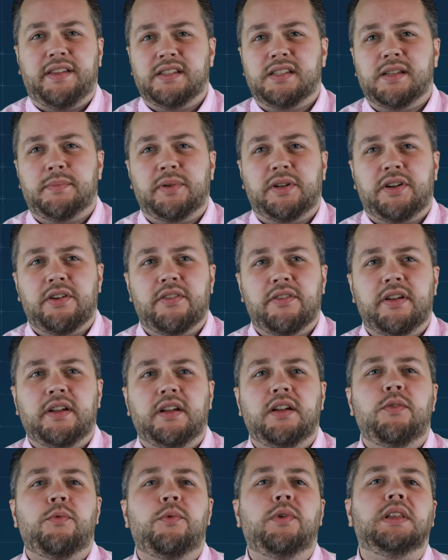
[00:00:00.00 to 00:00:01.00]
ends up
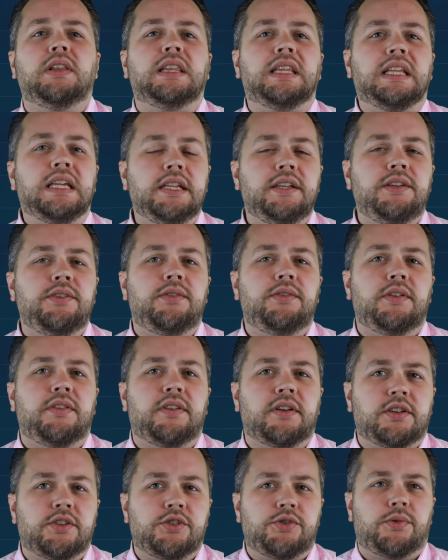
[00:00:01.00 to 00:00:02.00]
occurring will lead you to
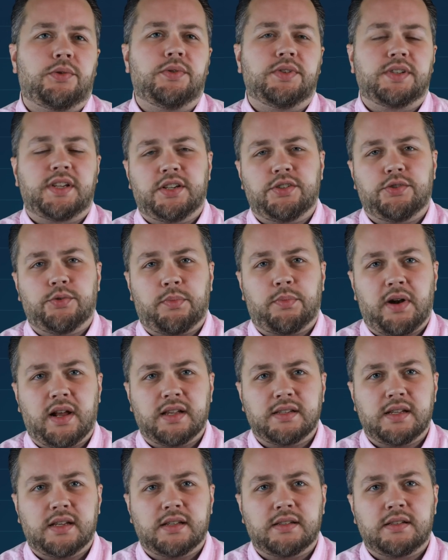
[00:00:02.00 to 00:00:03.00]
the control schedule
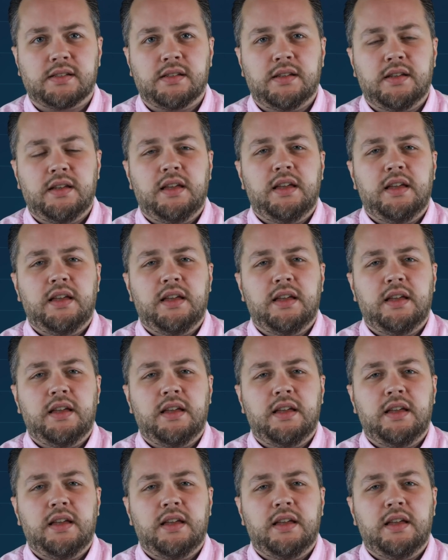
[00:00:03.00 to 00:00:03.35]
process.